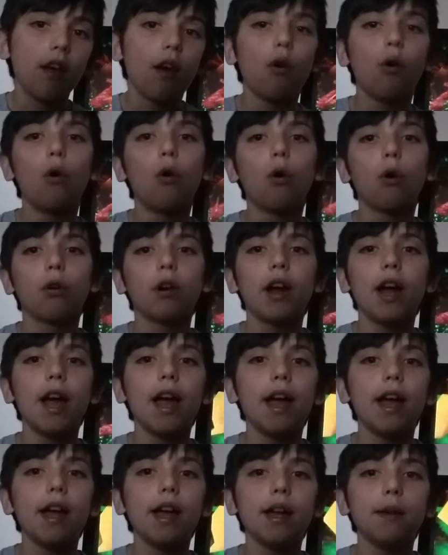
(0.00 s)
or
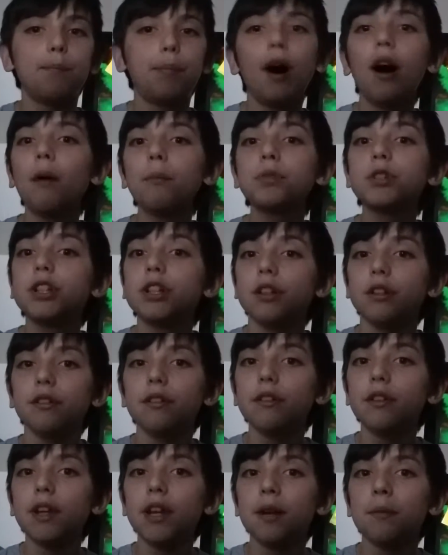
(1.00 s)
a pumpkin
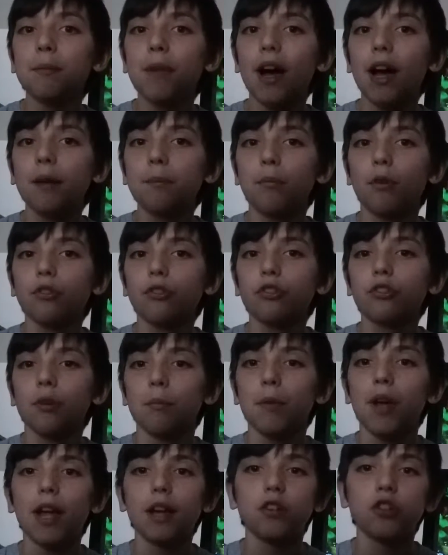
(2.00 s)
in Mad Monster
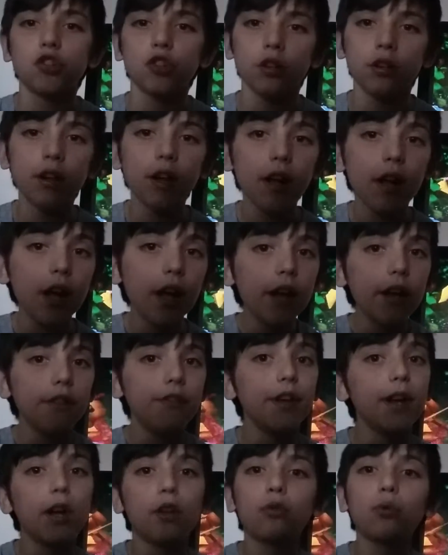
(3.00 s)
Mansion.
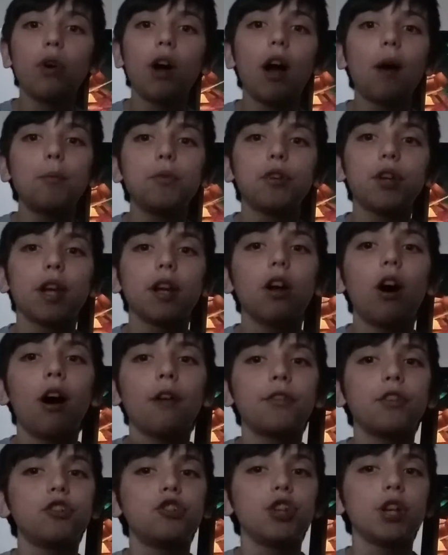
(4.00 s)
These will help you get
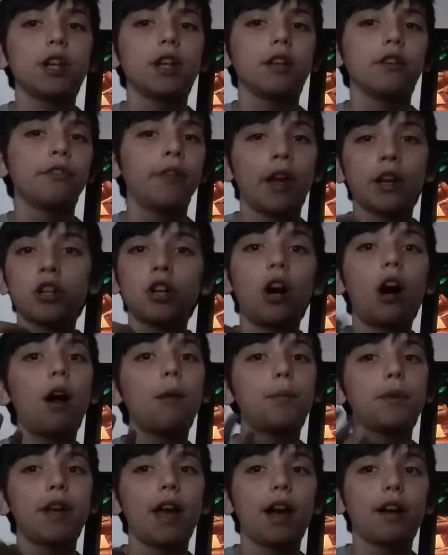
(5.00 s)
other jiggies that
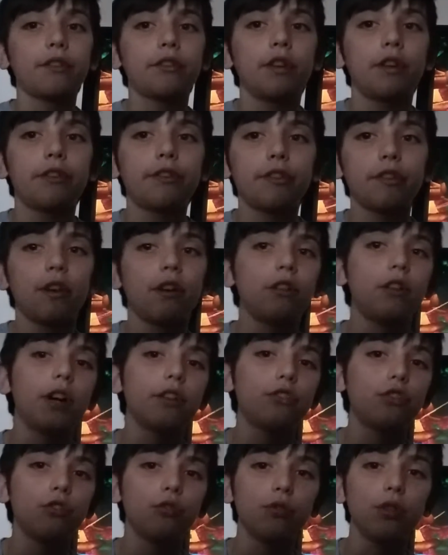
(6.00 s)
can't be accessed
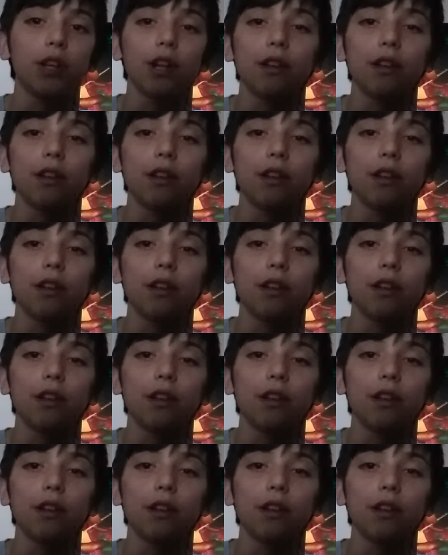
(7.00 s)
unless